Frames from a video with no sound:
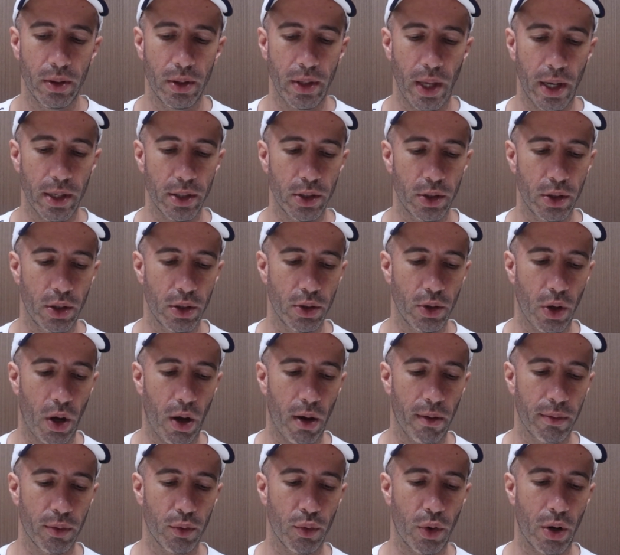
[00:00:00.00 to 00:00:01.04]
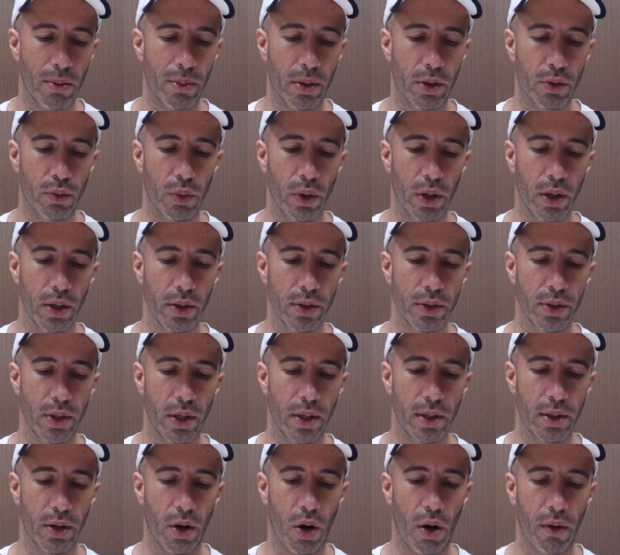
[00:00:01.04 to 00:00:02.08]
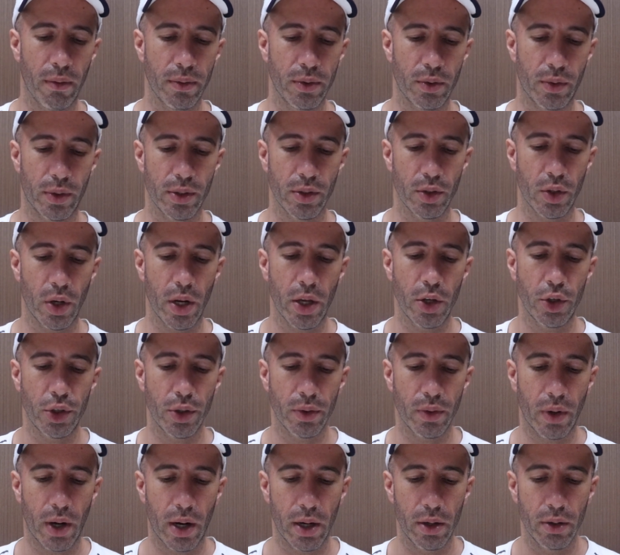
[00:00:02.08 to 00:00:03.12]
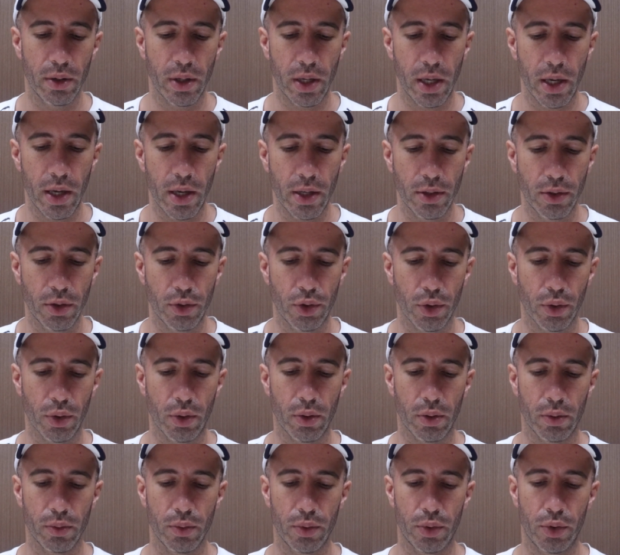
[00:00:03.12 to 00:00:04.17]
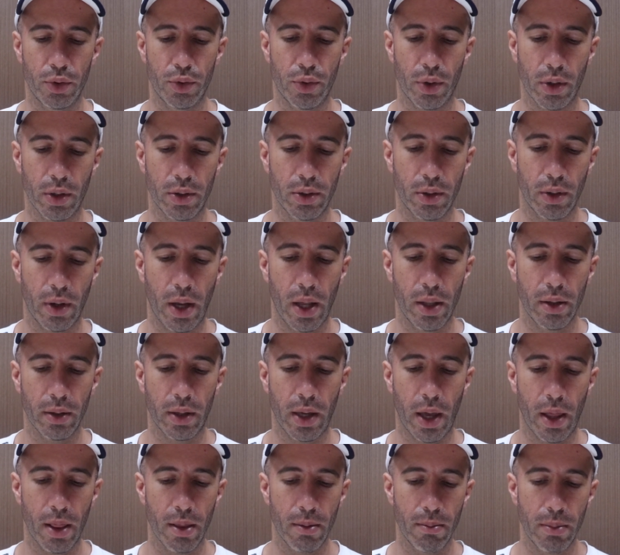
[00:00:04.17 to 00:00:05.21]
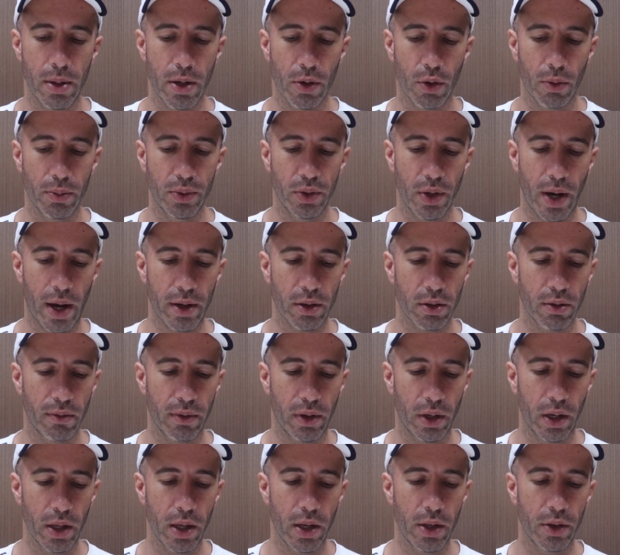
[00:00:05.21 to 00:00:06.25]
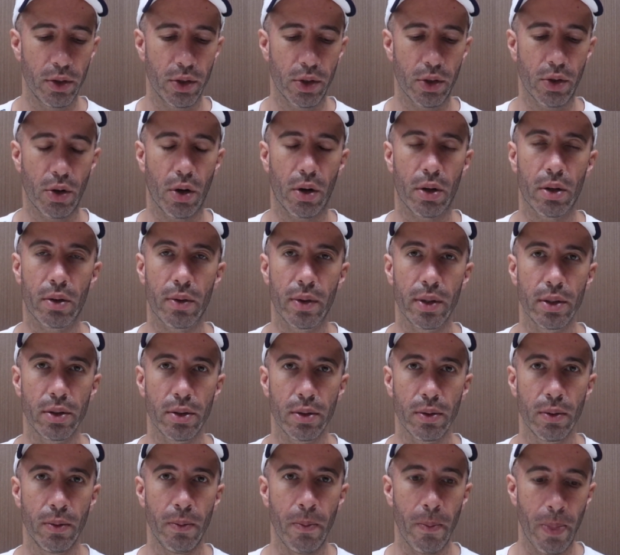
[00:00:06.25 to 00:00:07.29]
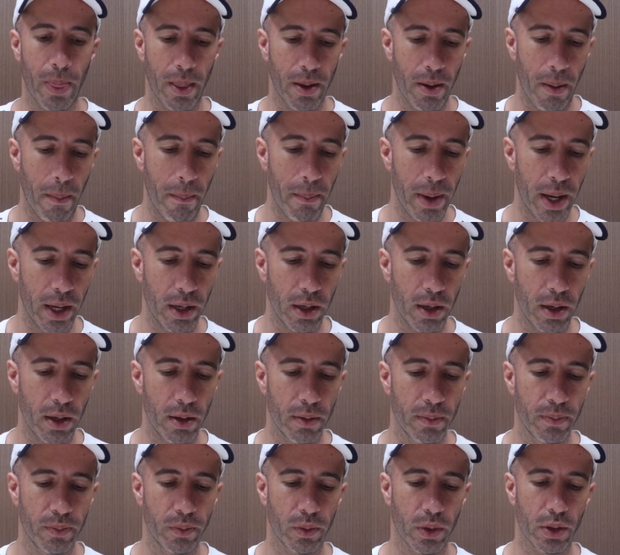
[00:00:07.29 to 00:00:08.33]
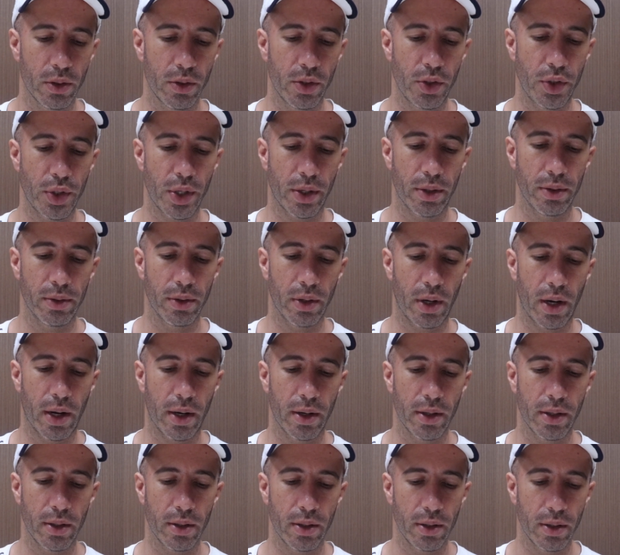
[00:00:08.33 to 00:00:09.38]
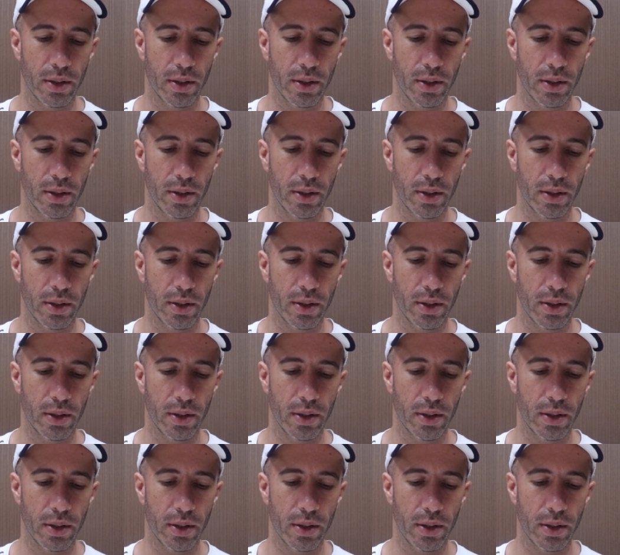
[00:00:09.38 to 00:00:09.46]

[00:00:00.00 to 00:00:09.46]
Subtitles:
Tests of grammar words and of translation are easy to construct and can be objectively scored. Many standardized